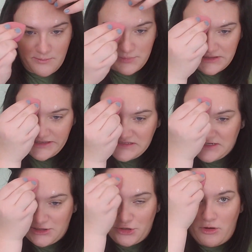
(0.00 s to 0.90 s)
Blend
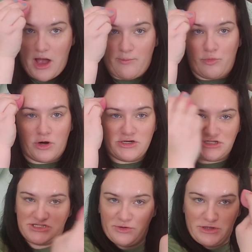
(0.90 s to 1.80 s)
it a little upward,
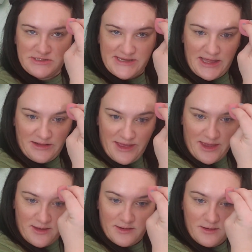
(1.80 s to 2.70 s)
just so it looks kind of
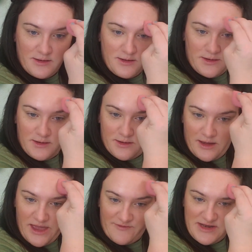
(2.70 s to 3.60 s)
like
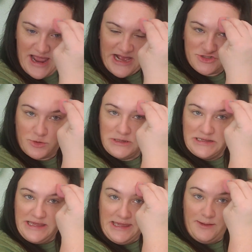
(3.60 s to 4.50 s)
I have a natural
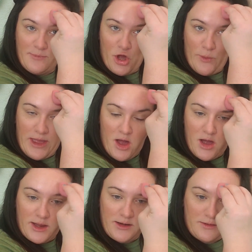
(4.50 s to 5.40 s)
gleam going
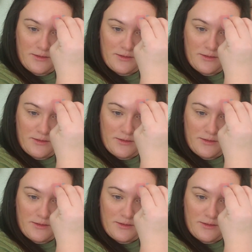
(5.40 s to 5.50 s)
on.